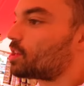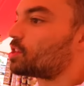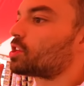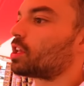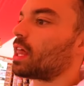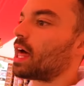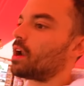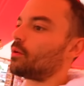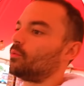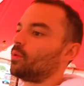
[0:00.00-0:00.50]
There's a
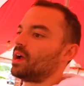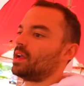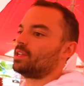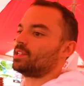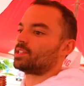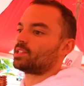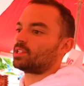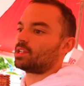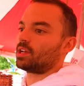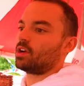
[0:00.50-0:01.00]
lot of
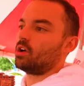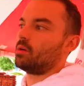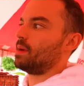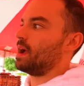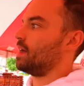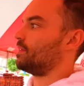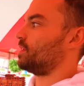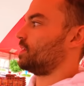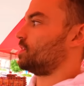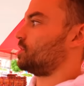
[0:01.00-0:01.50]
ways to go
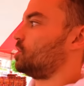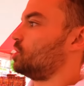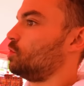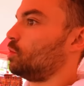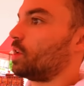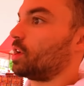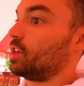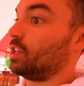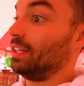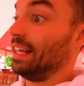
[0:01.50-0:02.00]
about this. Do you
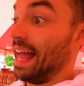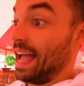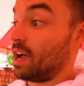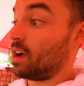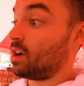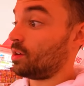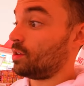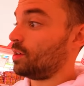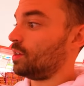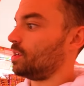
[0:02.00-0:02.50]
want
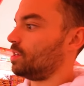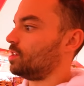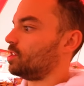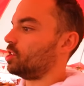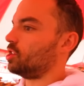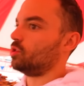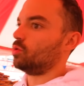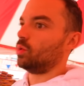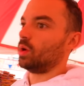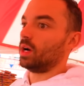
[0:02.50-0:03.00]
loud? Do you